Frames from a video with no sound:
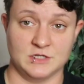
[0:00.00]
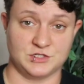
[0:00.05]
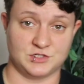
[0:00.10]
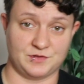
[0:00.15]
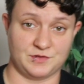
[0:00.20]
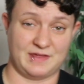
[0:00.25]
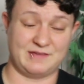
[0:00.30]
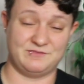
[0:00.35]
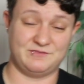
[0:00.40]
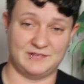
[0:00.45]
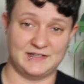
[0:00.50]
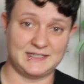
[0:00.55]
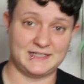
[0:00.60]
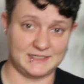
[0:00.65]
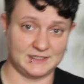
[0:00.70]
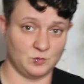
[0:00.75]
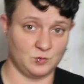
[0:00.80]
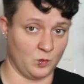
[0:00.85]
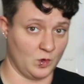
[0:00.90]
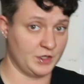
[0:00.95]
So that
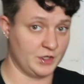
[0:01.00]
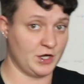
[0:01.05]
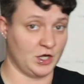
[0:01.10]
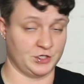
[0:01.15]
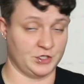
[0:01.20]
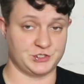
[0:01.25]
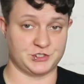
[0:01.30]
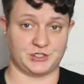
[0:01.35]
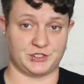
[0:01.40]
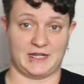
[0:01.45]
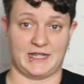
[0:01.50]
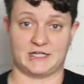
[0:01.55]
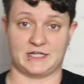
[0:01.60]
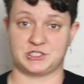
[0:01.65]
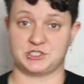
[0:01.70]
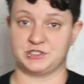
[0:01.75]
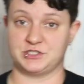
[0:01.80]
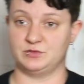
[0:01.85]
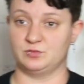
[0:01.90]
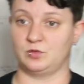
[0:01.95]
VE100
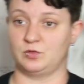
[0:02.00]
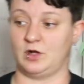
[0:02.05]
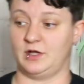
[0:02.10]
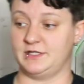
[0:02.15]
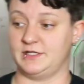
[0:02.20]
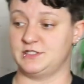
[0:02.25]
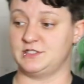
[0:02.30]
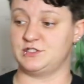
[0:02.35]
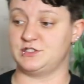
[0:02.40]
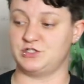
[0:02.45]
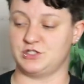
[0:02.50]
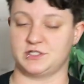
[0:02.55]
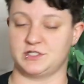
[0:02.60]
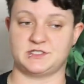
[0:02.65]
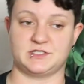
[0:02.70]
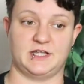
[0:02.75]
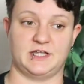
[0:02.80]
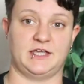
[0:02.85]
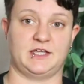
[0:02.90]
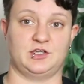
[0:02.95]
actually runs
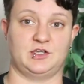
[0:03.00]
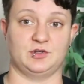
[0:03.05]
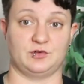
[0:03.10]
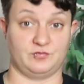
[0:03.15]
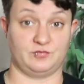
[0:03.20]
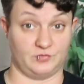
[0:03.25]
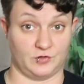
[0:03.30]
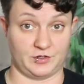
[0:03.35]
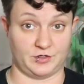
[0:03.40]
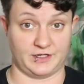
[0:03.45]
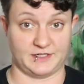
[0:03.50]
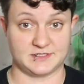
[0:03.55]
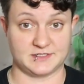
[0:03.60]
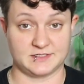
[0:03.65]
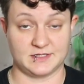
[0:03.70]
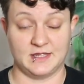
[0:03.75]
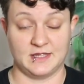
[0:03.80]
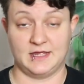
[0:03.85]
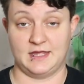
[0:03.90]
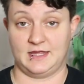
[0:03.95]
just like your
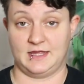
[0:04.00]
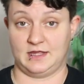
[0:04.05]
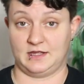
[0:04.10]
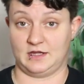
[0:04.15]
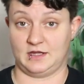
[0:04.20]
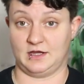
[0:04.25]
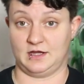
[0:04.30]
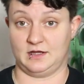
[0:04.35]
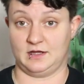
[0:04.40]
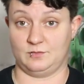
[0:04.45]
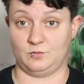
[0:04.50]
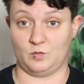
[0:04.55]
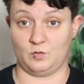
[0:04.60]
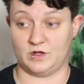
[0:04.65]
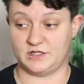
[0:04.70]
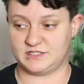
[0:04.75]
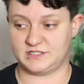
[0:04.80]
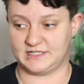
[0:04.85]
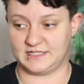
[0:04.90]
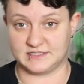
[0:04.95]
furnace.
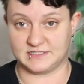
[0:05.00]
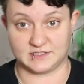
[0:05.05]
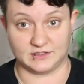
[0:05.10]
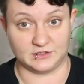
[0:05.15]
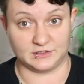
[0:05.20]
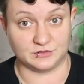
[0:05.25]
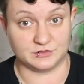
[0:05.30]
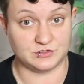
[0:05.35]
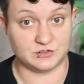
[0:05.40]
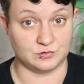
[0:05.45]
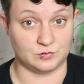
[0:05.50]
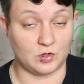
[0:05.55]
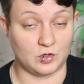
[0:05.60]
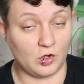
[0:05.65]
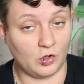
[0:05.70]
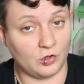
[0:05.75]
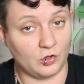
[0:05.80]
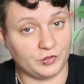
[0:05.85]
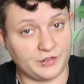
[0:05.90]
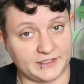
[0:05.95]
Once it gets a little too
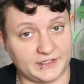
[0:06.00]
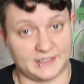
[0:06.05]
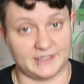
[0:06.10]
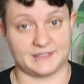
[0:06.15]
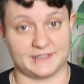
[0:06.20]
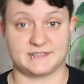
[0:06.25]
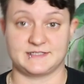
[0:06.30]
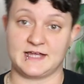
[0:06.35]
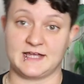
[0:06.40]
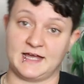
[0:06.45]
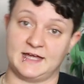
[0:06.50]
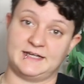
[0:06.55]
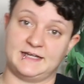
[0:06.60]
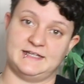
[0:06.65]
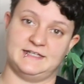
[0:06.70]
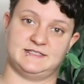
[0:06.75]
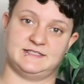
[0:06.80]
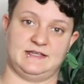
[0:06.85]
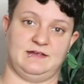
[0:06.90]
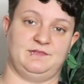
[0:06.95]
cold, it kicks on,
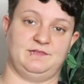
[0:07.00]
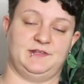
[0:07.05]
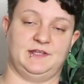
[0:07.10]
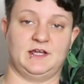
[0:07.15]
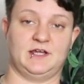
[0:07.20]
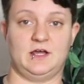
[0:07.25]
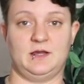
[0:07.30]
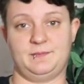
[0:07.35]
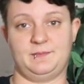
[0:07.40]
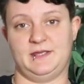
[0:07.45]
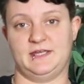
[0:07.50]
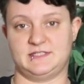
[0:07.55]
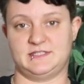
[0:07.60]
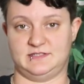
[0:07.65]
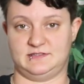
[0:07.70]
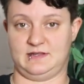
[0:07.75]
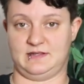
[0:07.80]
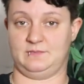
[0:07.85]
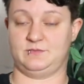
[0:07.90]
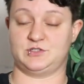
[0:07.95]
heats everything up, hits
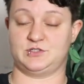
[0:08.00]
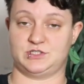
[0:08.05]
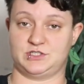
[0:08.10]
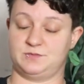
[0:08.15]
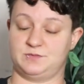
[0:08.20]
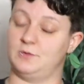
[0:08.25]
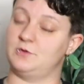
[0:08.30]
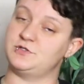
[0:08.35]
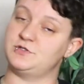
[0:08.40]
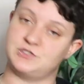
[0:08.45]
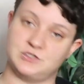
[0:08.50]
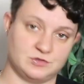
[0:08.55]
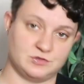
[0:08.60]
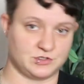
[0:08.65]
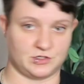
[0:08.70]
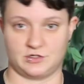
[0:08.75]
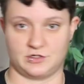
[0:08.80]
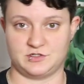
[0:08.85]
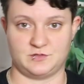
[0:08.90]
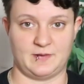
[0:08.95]
the temperature it's supposed to,
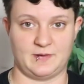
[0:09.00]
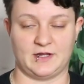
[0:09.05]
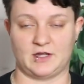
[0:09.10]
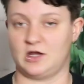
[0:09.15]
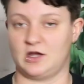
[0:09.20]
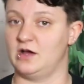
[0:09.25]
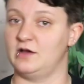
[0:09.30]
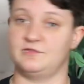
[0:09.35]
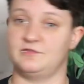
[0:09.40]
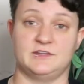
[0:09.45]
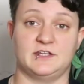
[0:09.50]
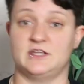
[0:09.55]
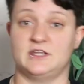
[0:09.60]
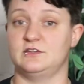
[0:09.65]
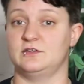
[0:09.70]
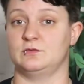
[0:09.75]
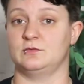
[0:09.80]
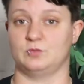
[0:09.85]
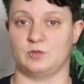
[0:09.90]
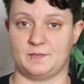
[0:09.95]
turns back off, and
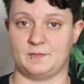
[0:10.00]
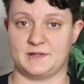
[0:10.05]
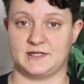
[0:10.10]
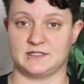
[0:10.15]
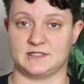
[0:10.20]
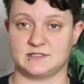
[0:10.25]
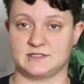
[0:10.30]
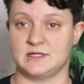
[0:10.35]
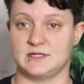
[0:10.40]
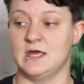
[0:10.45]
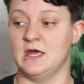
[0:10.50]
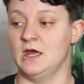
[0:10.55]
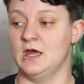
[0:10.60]
then repeats.